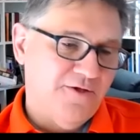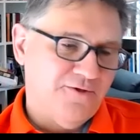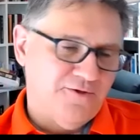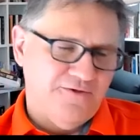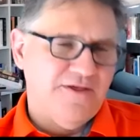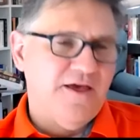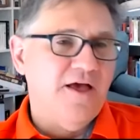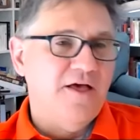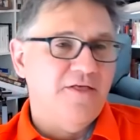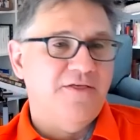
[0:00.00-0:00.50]
So
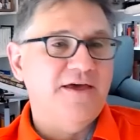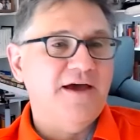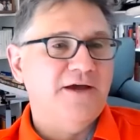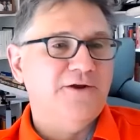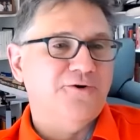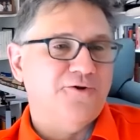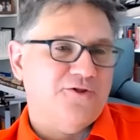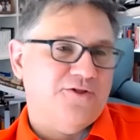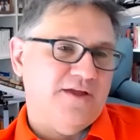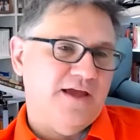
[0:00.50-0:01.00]
they
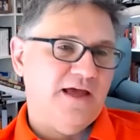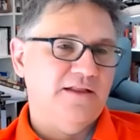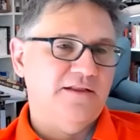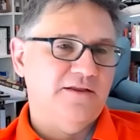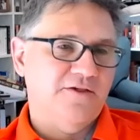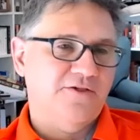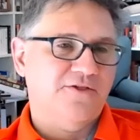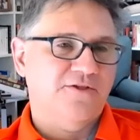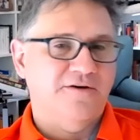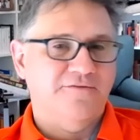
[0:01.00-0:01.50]
understand
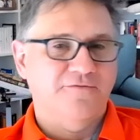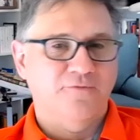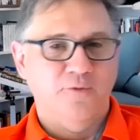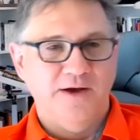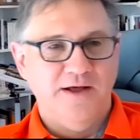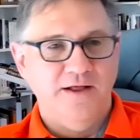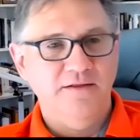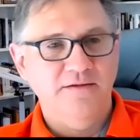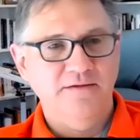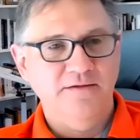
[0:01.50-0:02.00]
this stuff
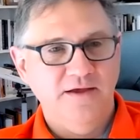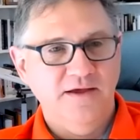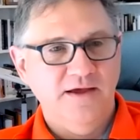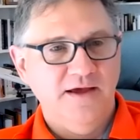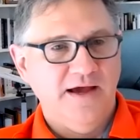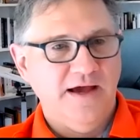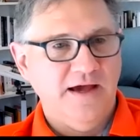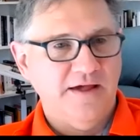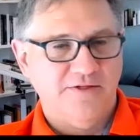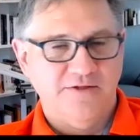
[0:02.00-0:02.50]
well,
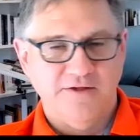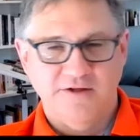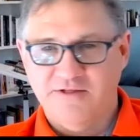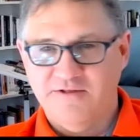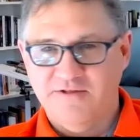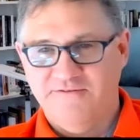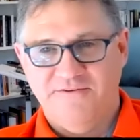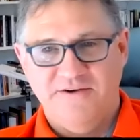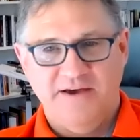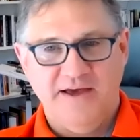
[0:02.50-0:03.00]
as does
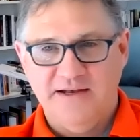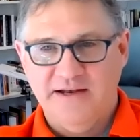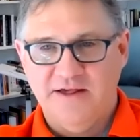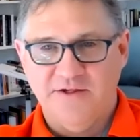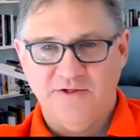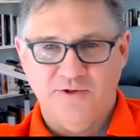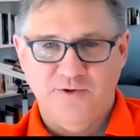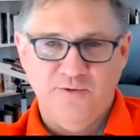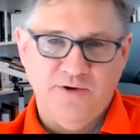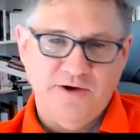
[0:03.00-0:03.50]
the Fed,
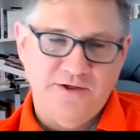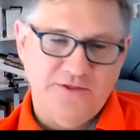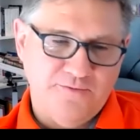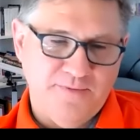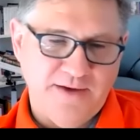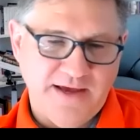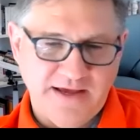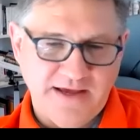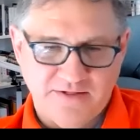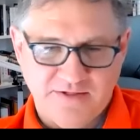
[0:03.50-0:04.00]
as do other
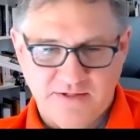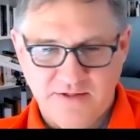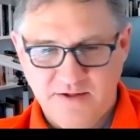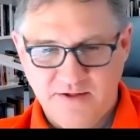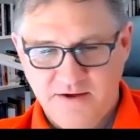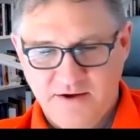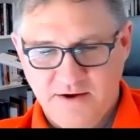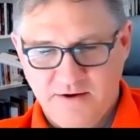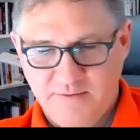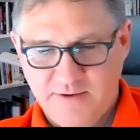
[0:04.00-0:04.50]
banks
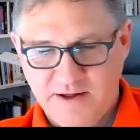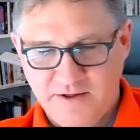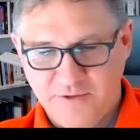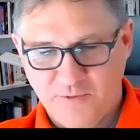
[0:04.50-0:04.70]
around the